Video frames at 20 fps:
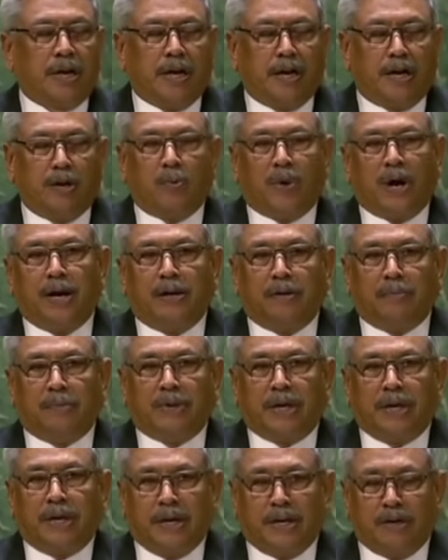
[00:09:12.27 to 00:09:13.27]

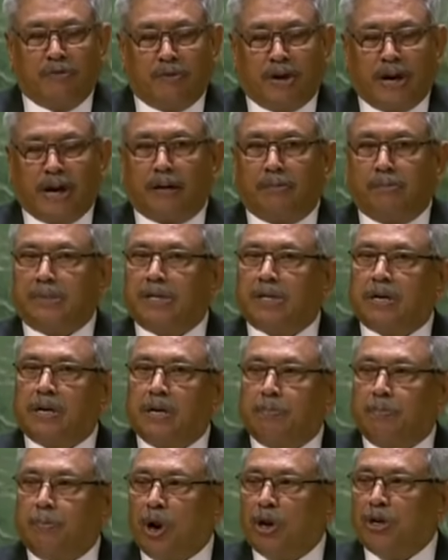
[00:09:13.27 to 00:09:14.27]

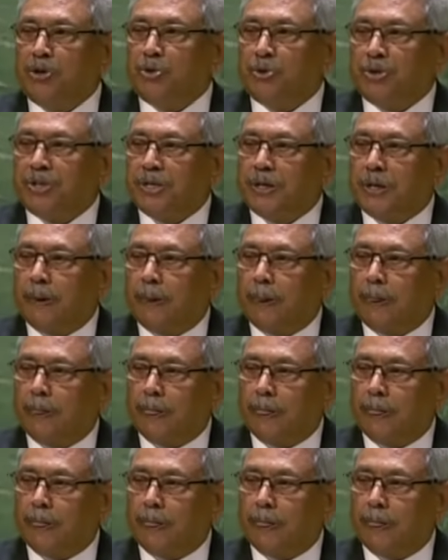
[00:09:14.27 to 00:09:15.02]
environmental pollution.